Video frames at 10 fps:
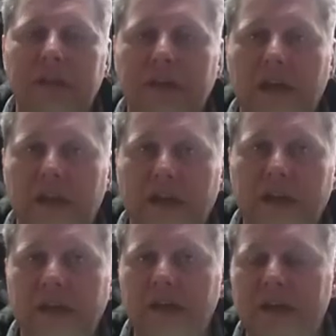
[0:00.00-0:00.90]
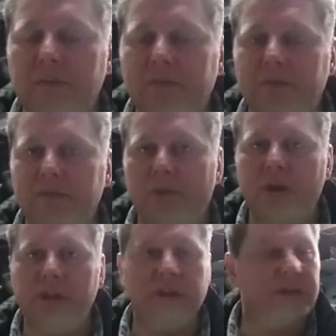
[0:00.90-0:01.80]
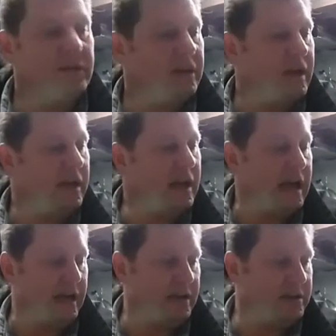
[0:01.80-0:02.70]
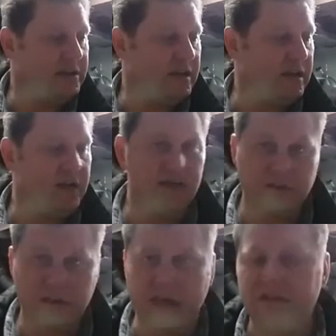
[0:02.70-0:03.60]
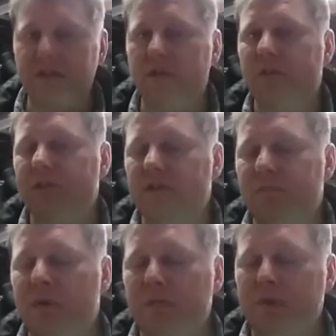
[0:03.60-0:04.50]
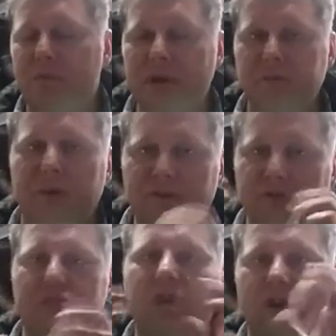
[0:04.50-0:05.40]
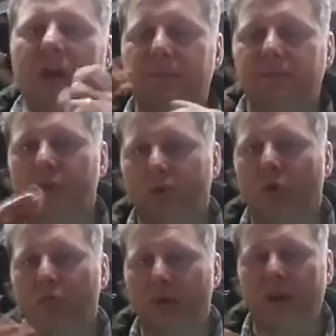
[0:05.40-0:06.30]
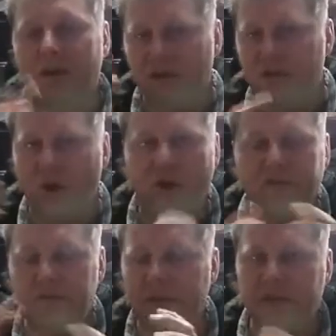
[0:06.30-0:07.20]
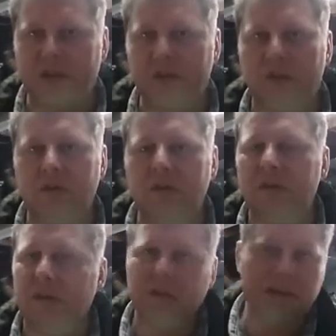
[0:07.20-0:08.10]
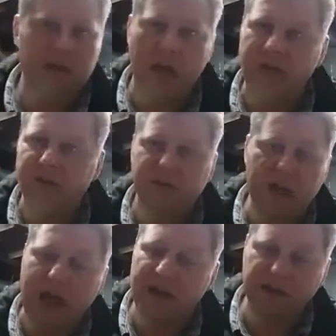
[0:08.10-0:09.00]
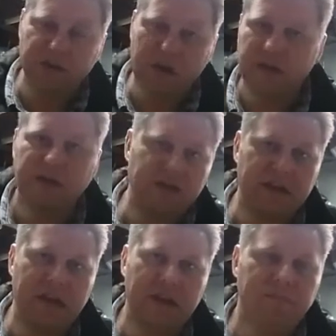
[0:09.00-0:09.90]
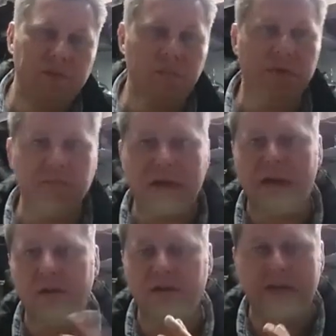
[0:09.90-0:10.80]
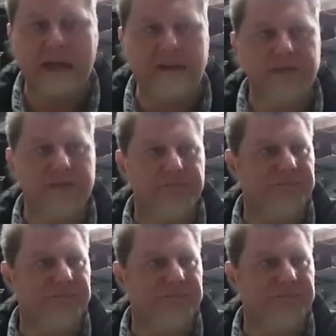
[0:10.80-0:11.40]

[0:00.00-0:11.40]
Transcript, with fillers: uh, heated it up to boiling, and added uh, the lactose and the pumpkin pie spice, shook it up to incorporate and dissolve as best I could, and just added it directly to the keg and put it back on gas.